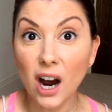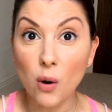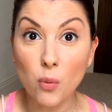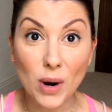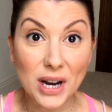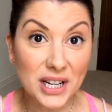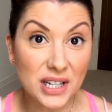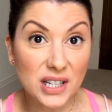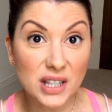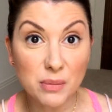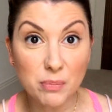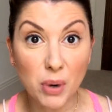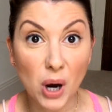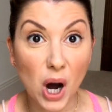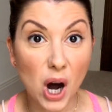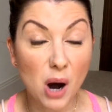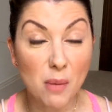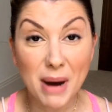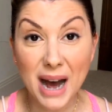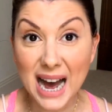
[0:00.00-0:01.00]
I went to the
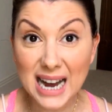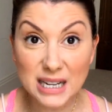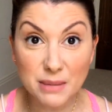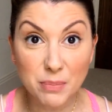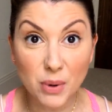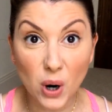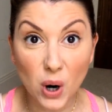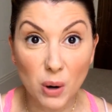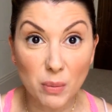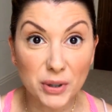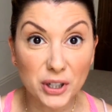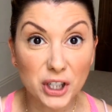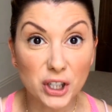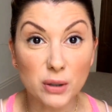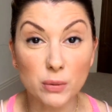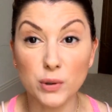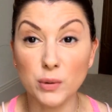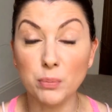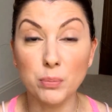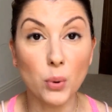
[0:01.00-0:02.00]
pub, had a
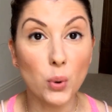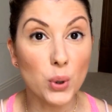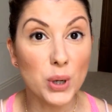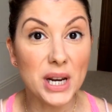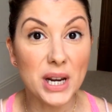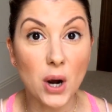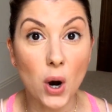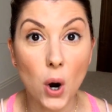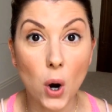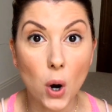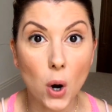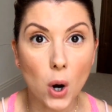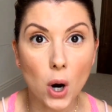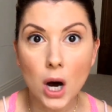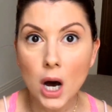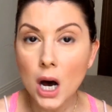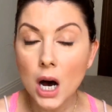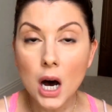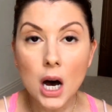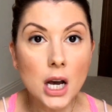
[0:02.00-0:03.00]
barbecue, it was boiling
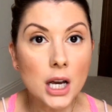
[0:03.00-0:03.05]
hot,